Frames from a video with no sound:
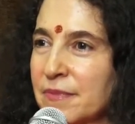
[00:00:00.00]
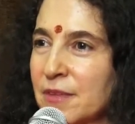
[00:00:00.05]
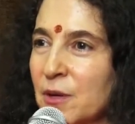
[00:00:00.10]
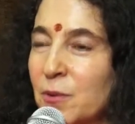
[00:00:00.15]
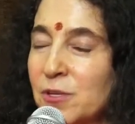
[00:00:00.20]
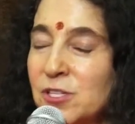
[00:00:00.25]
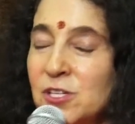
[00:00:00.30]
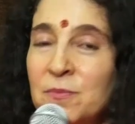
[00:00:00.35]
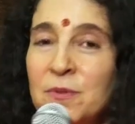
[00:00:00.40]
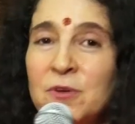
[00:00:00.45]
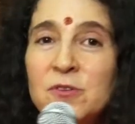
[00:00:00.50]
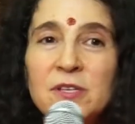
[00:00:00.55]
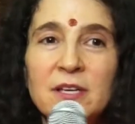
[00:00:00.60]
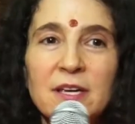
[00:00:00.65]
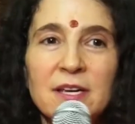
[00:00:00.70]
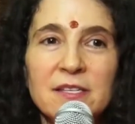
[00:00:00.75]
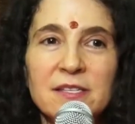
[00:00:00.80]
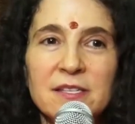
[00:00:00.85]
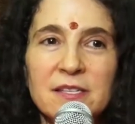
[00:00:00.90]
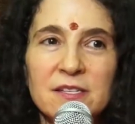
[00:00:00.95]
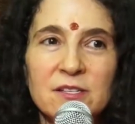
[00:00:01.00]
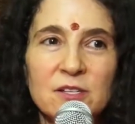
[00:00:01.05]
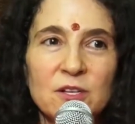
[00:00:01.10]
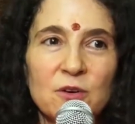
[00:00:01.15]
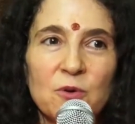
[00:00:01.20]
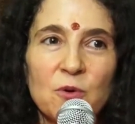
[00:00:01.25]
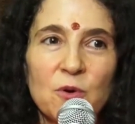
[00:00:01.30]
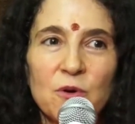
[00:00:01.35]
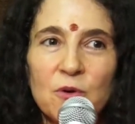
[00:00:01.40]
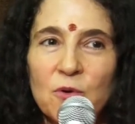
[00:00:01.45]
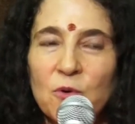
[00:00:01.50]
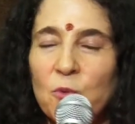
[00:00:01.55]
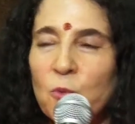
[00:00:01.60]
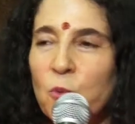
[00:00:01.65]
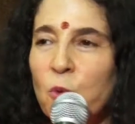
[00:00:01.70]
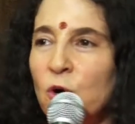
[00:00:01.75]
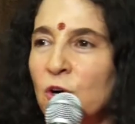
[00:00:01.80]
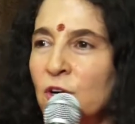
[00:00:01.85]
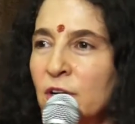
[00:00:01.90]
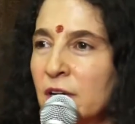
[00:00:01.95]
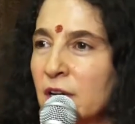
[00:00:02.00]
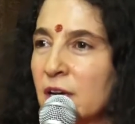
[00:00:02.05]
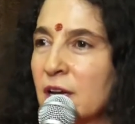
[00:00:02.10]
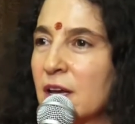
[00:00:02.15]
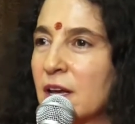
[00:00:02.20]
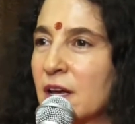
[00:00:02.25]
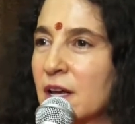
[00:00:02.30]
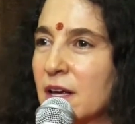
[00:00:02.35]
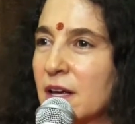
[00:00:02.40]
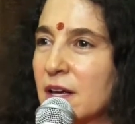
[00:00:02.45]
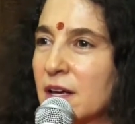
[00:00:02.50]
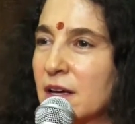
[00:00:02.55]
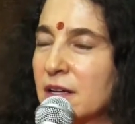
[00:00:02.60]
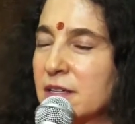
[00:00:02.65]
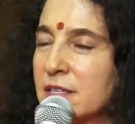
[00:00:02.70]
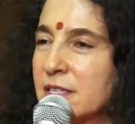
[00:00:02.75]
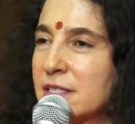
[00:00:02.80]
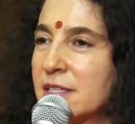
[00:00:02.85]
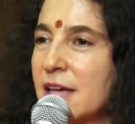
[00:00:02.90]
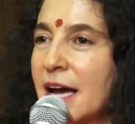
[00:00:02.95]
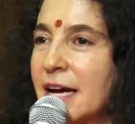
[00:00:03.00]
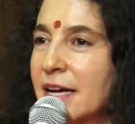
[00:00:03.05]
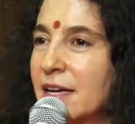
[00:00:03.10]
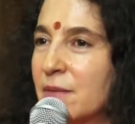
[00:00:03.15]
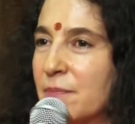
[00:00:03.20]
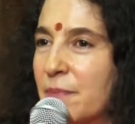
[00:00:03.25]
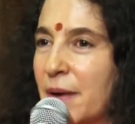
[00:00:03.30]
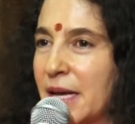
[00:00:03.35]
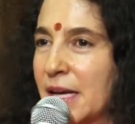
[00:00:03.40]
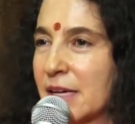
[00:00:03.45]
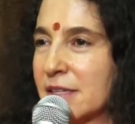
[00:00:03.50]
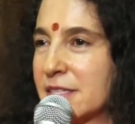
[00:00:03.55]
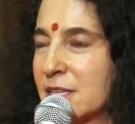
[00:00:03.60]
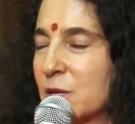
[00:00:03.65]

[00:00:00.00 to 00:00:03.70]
which in most cases weren't decided by us.